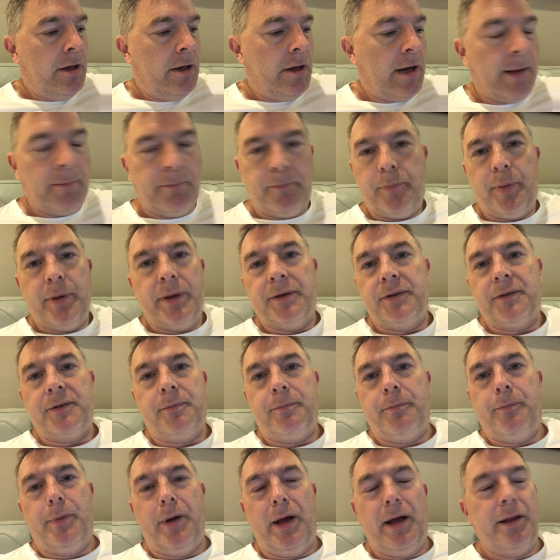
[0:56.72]
I'm pissed
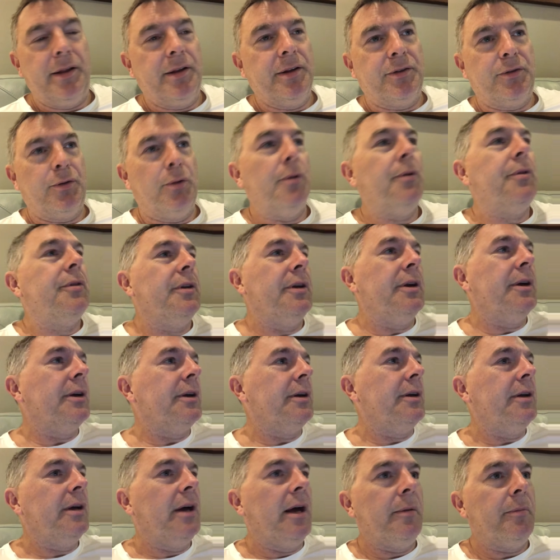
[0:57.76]
by this whole
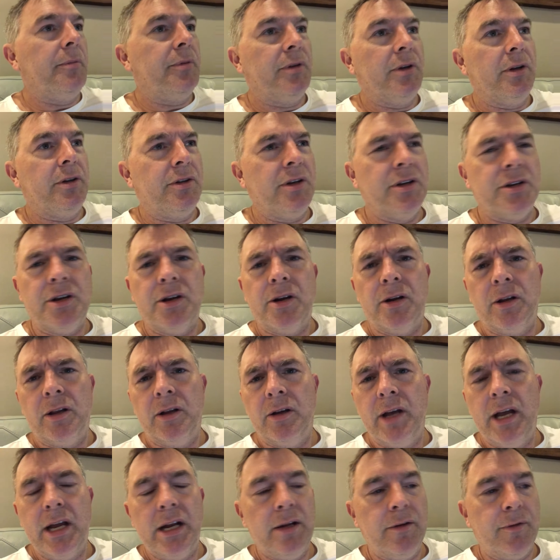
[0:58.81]
thing. did you hear the
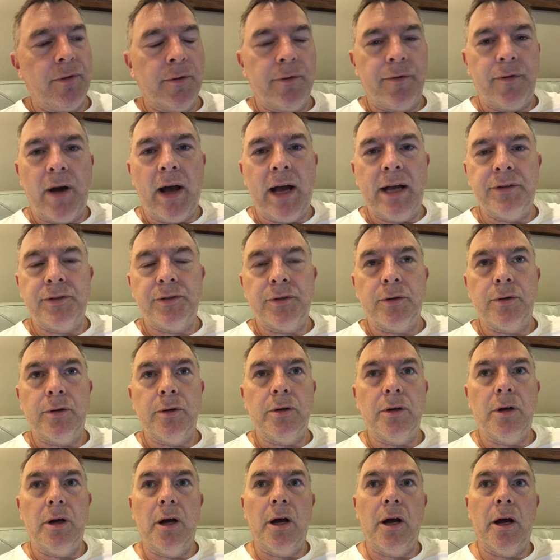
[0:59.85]
lady from Pfizer
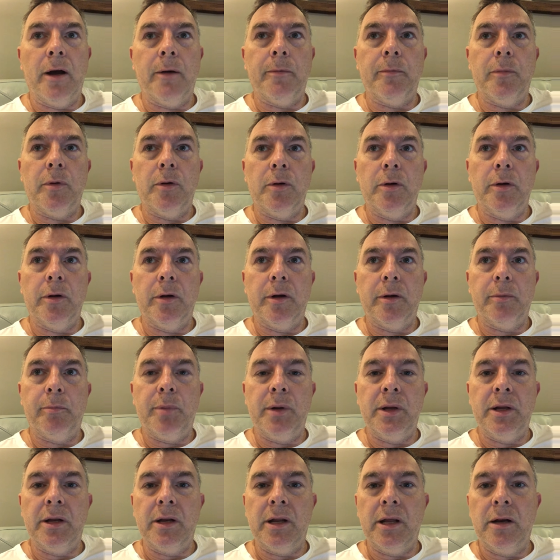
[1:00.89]
um, uh,
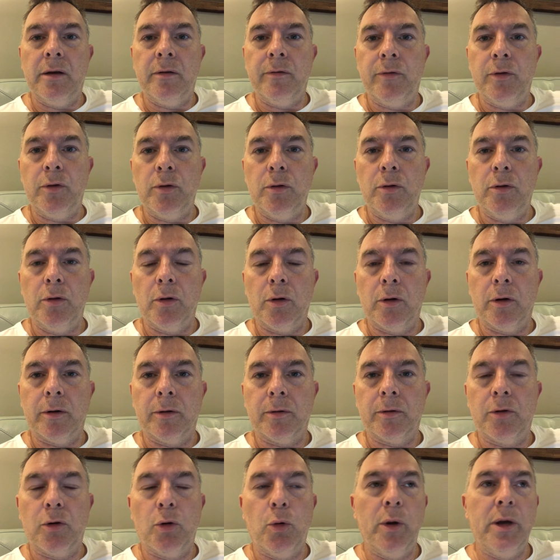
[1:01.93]
being interviewed
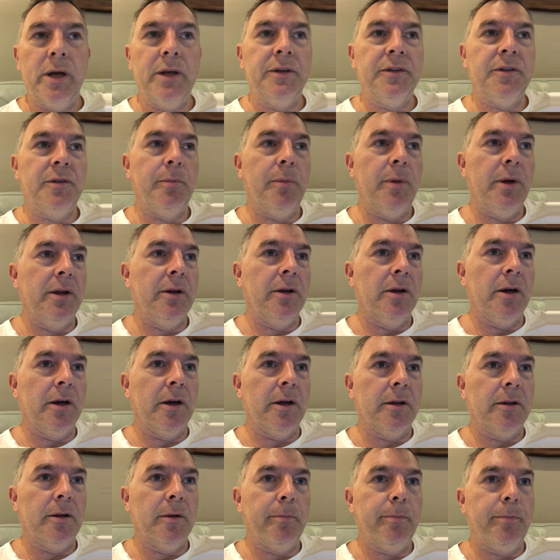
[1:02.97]
or quizzed in
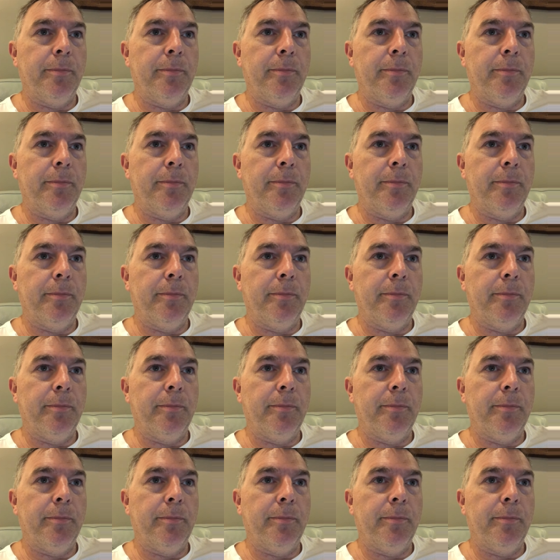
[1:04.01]
the, uh,